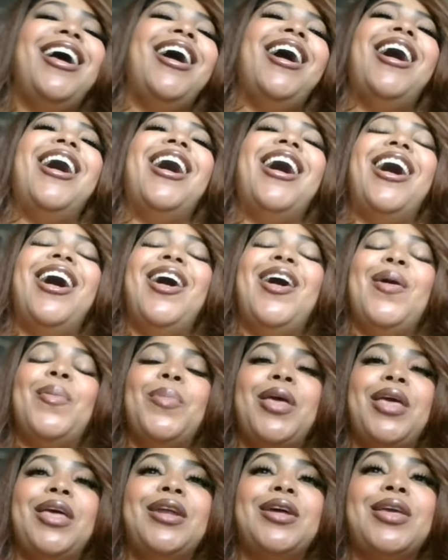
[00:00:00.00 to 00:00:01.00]

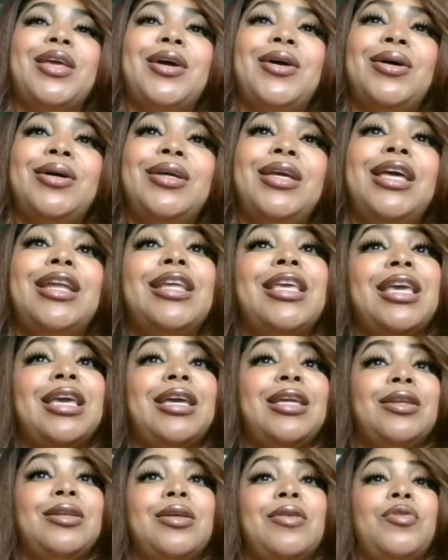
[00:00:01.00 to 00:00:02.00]
And
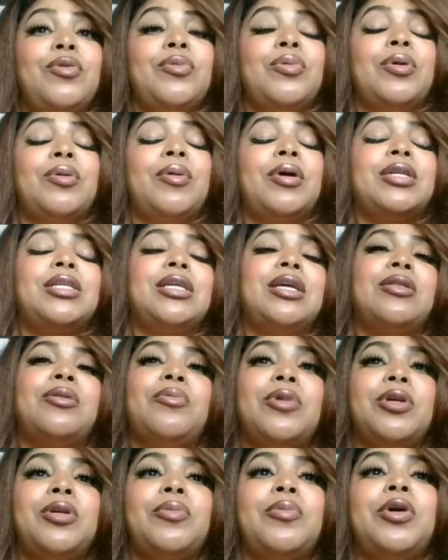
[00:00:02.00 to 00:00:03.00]
again, if you want to work together
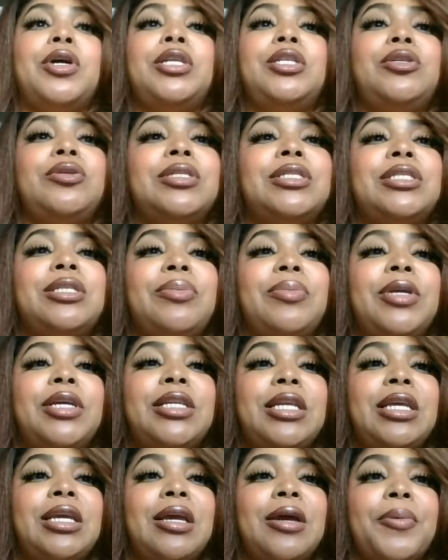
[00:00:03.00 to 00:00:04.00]
one-to-one, you can send me a
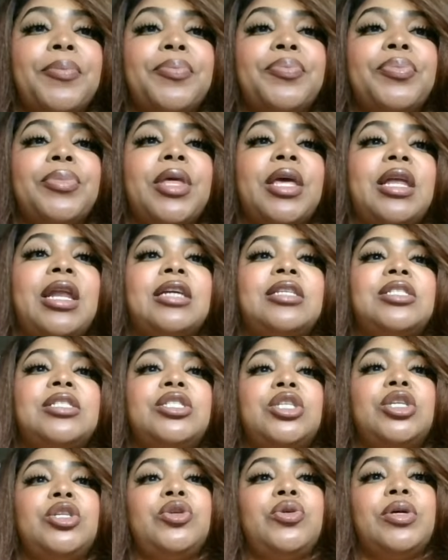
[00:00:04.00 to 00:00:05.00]
DM and I can
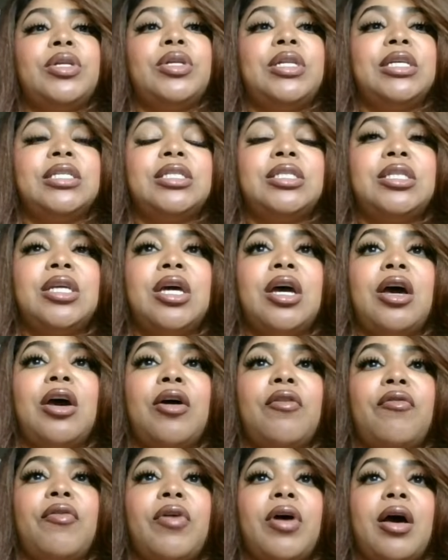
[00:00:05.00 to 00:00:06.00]
send you a list
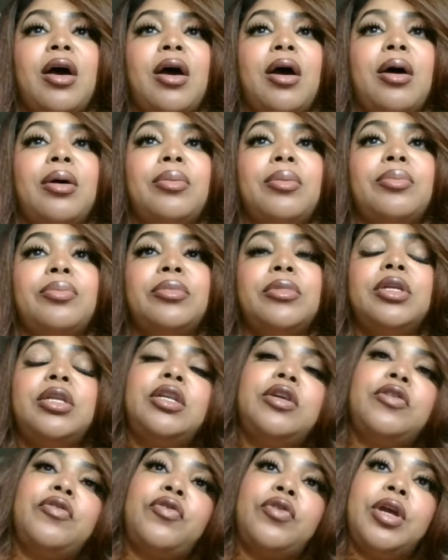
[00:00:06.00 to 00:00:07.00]
of the
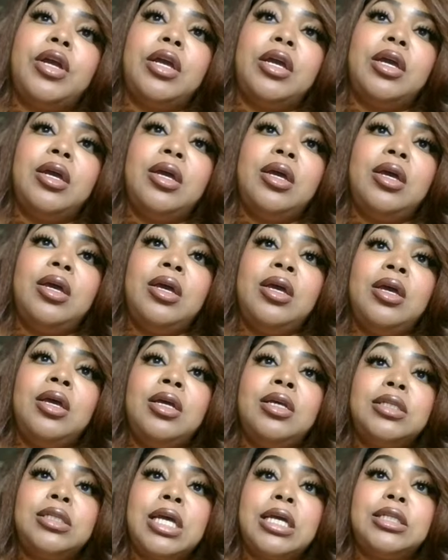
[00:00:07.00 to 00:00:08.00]
different
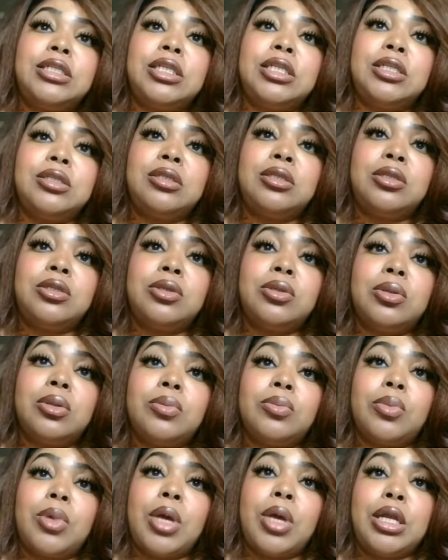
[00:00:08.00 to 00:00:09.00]
sessions,
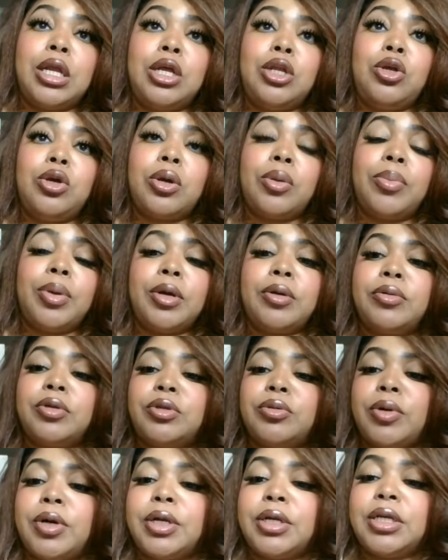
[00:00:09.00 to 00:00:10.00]
and then you can pick
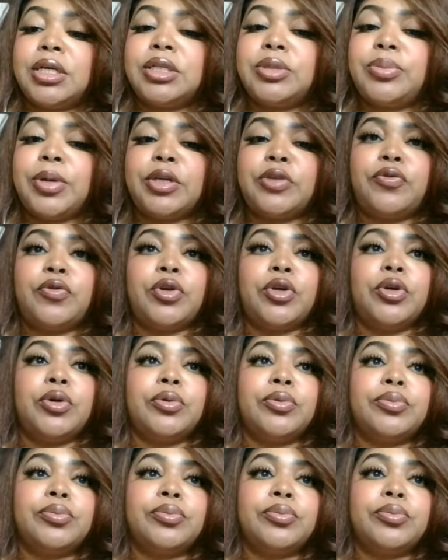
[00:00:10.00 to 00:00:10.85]
which one is best for you.